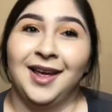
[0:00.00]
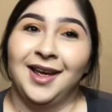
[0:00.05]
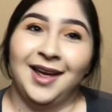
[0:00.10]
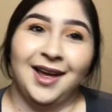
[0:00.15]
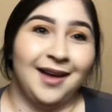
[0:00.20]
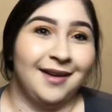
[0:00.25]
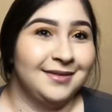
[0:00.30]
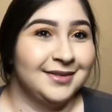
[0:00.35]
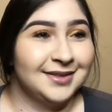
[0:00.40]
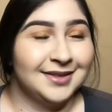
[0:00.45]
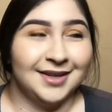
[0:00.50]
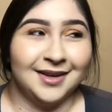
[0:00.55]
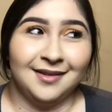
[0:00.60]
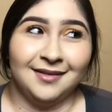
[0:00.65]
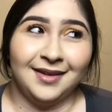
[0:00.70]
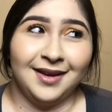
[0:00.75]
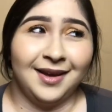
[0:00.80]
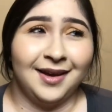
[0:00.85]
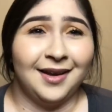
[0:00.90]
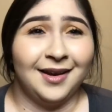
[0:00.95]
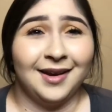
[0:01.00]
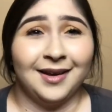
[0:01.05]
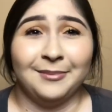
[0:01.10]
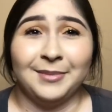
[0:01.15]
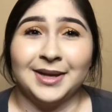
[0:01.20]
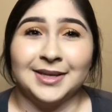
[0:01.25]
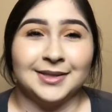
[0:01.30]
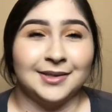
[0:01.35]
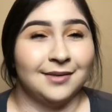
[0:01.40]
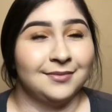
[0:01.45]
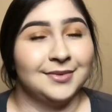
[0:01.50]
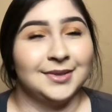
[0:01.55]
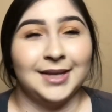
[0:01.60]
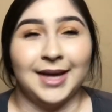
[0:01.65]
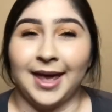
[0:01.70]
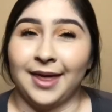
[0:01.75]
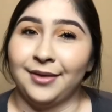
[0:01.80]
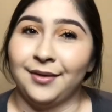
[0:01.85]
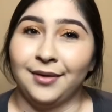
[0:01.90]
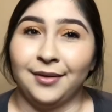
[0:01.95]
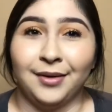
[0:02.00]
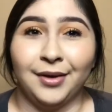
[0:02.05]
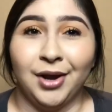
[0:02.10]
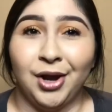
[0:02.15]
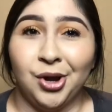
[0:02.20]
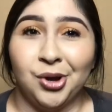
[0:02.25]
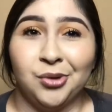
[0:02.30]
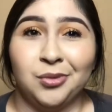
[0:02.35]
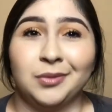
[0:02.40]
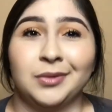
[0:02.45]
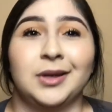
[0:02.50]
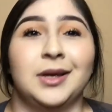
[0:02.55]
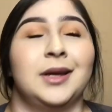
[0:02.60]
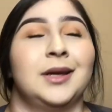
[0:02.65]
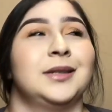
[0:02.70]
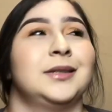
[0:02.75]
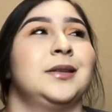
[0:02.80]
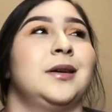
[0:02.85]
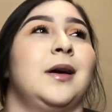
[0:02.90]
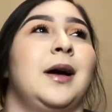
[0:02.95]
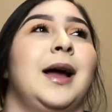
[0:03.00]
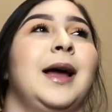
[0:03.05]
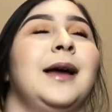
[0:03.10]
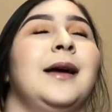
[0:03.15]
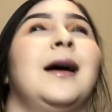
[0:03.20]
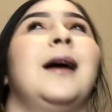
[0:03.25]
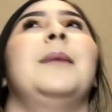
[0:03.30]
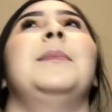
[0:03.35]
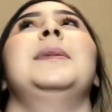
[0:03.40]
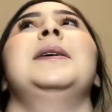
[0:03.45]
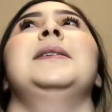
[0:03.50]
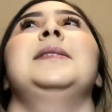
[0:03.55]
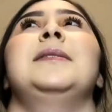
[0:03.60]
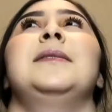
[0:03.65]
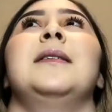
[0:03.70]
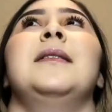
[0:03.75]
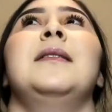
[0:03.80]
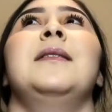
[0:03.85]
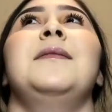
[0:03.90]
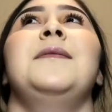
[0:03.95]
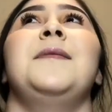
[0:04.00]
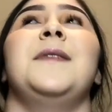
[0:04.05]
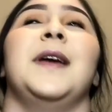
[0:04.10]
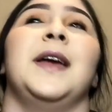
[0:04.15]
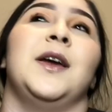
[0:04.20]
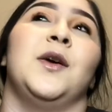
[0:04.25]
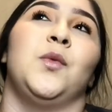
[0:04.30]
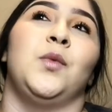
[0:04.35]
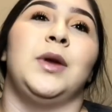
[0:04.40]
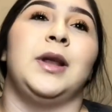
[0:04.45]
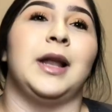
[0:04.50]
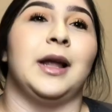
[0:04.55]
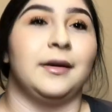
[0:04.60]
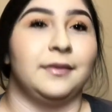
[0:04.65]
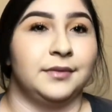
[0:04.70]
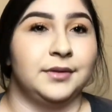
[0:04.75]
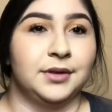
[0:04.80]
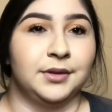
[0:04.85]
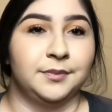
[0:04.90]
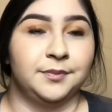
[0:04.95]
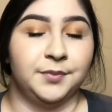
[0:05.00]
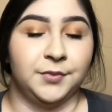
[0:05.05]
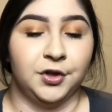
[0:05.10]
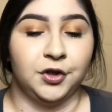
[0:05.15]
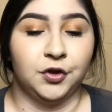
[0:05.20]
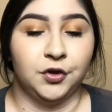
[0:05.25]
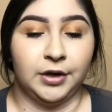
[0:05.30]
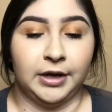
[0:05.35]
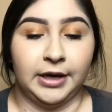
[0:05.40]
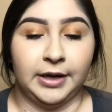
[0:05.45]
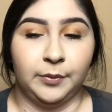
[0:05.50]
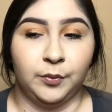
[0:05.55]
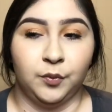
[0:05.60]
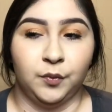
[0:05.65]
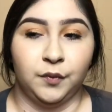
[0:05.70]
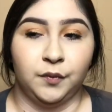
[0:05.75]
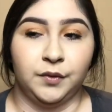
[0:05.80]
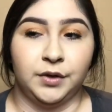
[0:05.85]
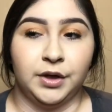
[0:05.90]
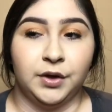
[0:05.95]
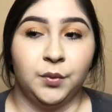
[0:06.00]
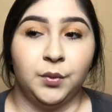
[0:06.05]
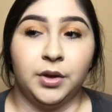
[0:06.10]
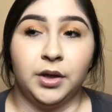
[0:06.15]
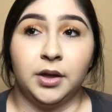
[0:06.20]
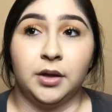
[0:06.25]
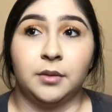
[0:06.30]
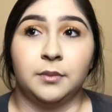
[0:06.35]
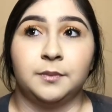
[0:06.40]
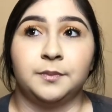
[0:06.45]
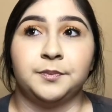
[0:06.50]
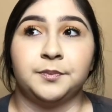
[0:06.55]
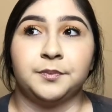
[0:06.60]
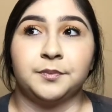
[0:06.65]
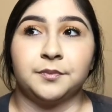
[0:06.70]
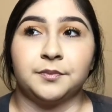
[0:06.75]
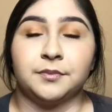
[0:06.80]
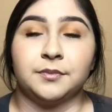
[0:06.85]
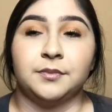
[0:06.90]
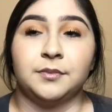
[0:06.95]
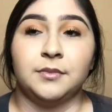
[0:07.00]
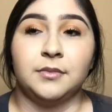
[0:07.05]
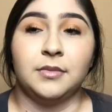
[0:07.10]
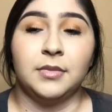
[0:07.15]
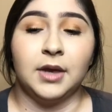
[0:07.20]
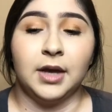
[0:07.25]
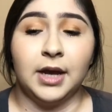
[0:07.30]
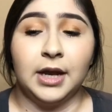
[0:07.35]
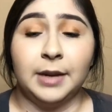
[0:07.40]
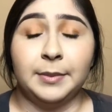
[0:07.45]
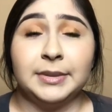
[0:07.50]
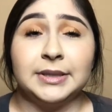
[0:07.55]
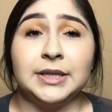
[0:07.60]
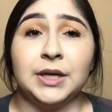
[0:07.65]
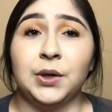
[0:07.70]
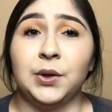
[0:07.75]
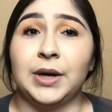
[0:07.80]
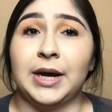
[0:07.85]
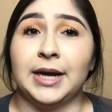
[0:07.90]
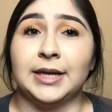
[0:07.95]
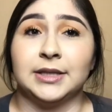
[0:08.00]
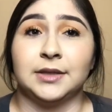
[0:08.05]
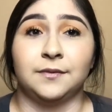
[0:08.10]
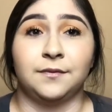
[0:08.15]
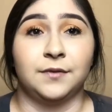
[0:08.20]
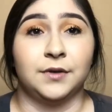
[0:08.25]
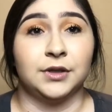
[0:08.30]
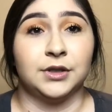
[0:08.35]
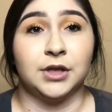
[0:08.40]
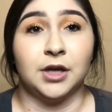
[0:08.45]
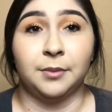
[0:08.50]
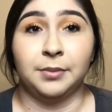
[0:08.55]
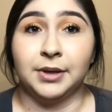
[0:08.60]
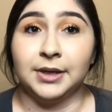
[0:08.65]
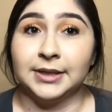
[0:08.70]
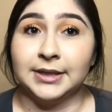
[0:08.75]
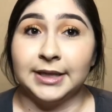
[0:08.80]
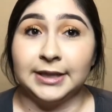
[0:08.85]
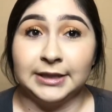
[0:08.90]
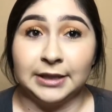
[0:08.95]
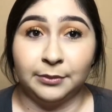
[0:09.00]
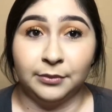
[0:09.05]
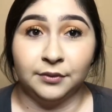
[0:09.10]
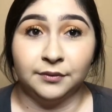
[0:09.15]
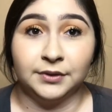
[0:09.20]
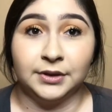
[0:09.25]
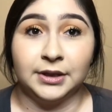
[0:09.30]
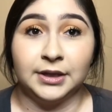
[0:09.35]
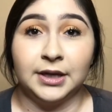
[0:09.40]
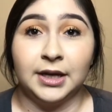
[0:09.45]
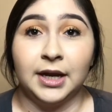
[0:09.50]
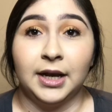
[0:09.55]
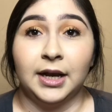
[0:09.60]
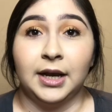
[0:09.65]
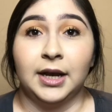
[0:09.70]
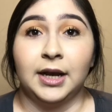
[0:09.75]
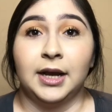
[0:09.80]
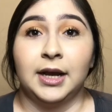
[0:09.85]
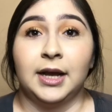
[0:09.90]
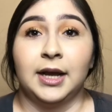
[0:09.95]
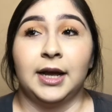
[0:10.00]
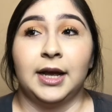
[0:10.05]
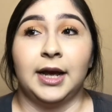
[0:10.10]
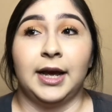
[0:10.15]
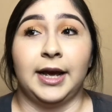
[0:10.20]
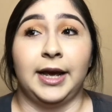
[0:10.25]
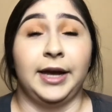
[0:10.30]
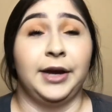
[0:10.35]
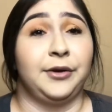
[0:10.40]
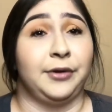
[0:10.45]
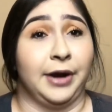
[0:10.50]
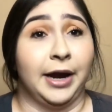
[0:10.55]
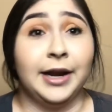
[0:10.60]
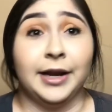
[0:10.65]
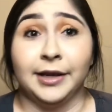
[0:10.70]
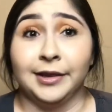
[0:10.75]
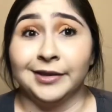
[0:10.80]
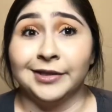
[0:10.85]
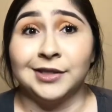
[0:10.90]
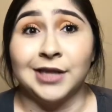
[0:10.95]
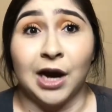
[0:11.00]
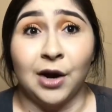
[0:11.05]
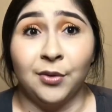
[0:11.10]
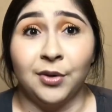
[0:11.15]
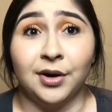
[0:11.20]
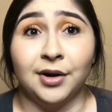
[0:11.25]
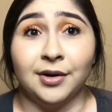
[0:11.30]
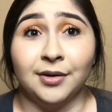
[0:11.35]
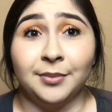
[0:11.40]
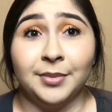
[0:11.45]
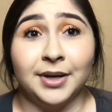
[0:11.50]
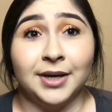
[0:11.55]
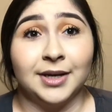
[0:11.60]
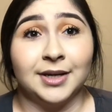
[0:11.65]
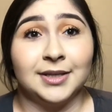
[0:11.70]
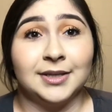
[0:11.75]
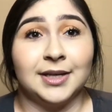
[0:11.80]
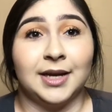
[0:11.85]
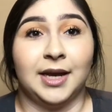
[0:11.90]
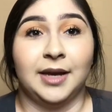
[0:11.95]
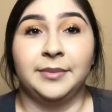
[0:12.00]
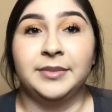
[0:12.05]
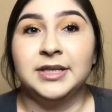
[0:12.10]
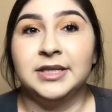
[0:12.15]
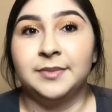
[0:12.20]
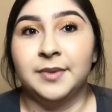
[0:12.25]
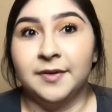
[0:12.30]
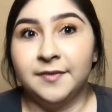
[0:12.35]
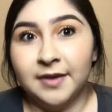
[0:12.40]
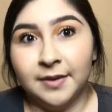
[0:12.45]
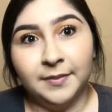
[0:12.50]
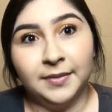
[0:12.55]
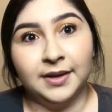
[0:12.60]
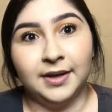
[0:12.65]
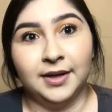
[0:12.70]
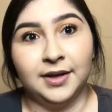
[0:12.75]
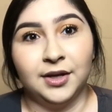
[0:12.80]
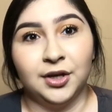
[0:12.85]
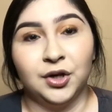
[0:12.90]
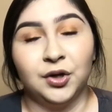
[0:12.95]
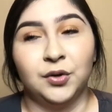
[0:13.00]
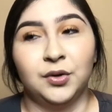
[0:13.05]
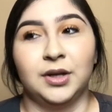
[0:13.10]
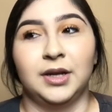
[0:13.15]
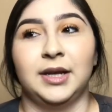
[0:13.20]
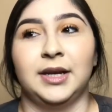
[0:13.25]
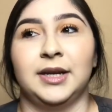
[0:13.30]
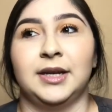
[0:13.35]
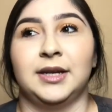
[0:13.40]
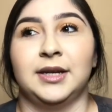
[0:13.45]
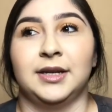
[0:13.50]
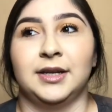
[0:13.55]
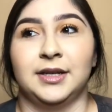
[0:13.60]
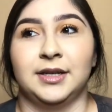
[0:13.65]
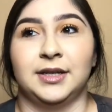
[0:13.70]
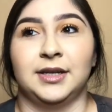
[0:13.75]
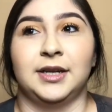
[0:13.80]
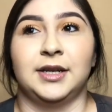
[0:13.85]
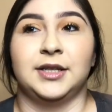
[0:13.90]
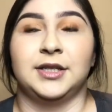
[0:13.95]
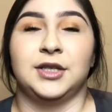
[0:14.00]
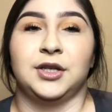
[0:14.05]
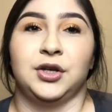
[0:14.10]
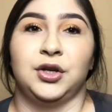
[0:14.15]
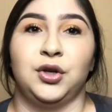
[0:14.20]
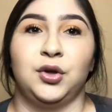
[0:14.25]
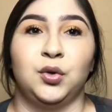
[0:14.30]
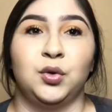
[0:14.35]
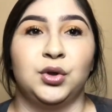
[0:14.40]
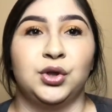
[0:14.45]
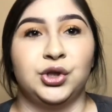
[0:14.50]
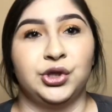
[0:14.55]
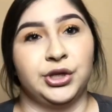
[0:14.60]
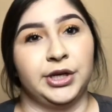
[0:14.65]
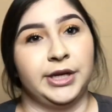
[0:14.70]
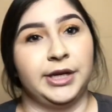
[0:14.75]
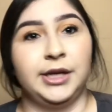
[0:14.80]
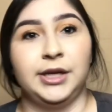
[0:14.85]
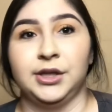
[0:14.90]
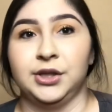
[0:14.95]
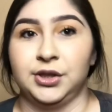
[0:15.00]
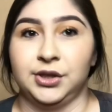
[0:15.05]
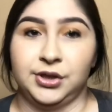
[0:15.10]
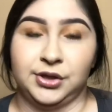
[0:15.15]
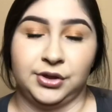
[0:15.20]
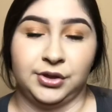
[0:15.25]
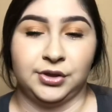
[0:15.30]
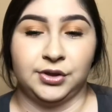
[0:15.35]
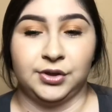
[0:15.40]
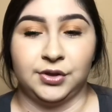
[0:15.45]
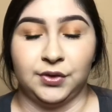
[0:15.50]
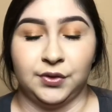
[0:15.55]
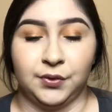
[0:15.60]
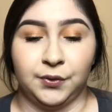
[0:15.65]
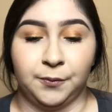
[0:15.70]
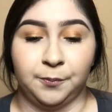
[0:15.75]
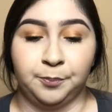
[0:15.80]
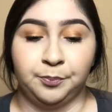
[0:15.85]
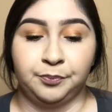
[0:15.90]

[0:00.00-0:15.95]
I was just like, okay, I gotta get myself together, you know. So I got my stuff and we left. You know, I moved in with him. And let me tell you guys, the first couple of days I moved in, I cried in the shower because I miss my family, you know. Like, it's a huge change. So